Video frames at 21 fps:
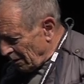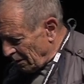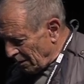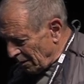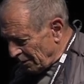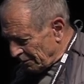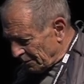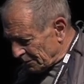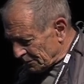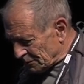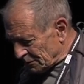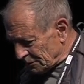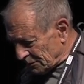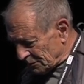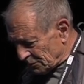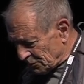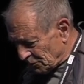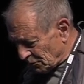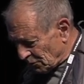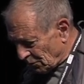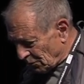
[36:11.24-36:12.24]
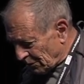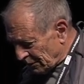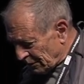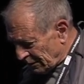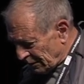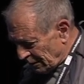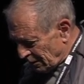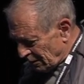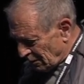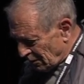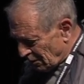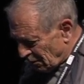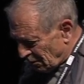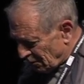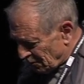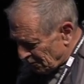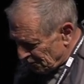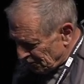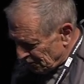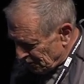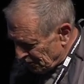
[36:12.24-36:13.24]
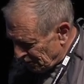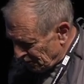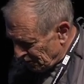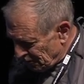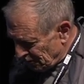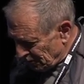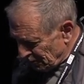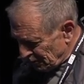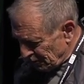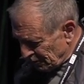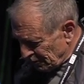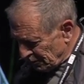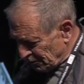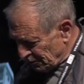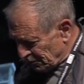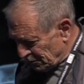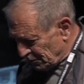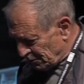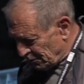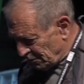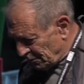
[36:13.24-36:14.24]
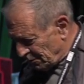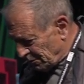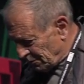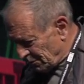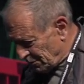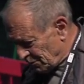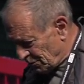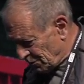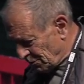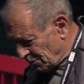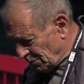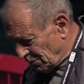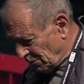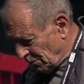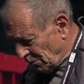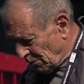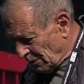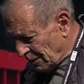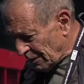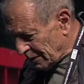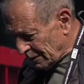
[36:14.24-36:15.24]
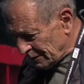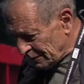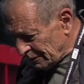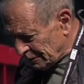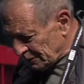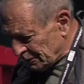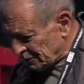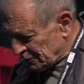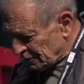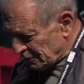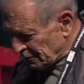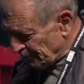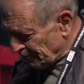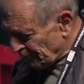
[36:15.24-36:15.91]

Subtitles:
And this is a story of two ladies,